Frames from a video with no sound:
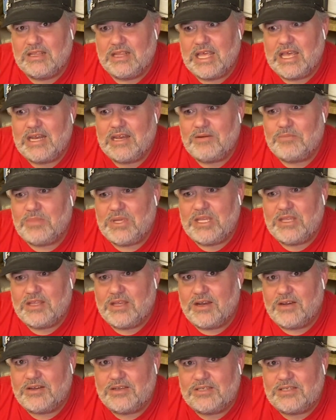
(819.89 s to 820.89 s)
it be
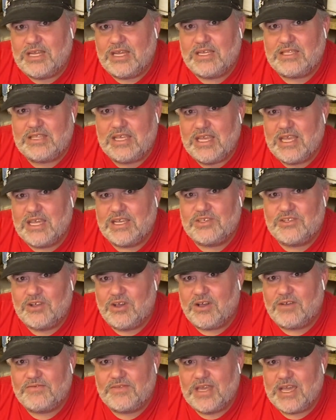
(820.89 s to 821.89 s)
there to take the edge
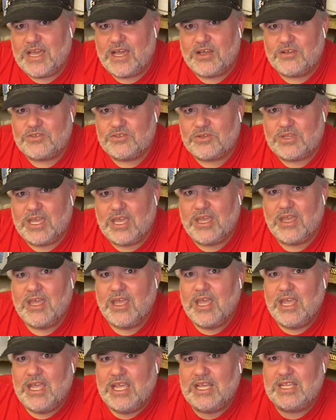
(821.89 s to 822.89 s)
off the house. Okay,
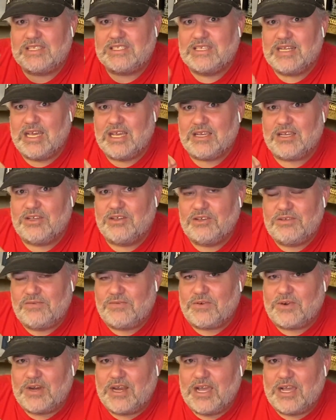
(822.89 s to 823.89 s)
it's not good
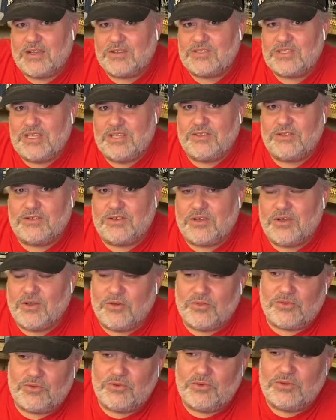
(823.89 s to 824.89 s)
for a house either to go
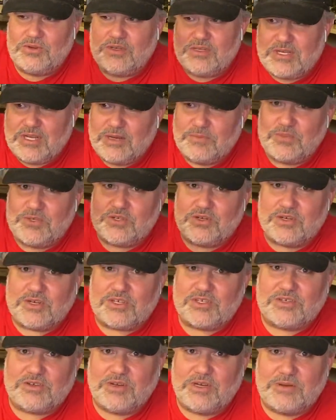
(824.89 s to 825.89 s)
through temperature
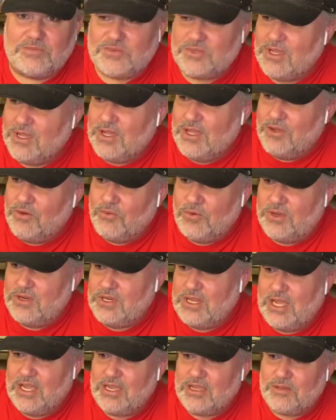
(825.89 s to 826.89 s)
extremes. One
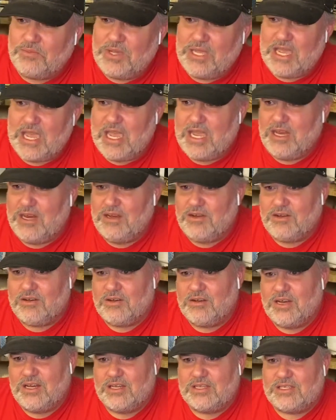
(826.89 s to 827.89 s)
day it could be 80
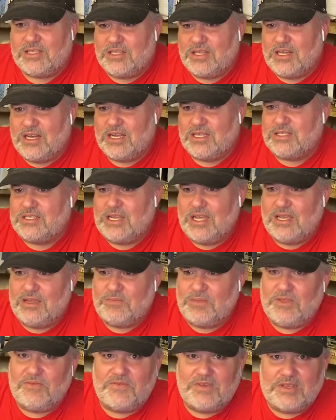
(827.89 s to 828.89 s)
degrees and the next day it'd
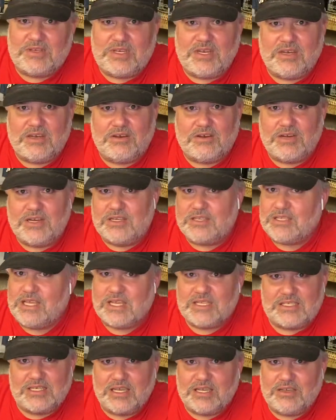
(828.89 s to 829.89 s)
be 50 degrees.
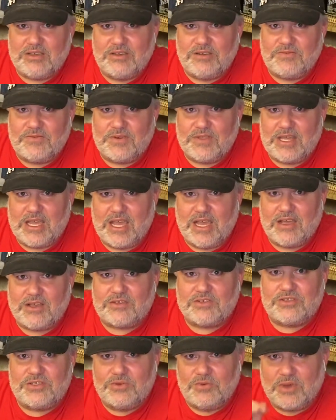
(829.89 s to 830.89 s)
That's not good for the
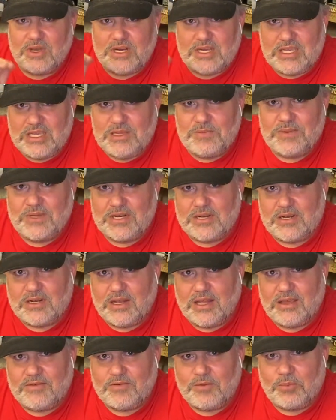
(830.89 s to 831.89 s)
house. You want to keep it at a
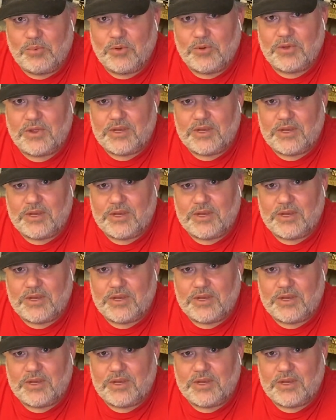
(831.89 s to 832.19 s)
level point,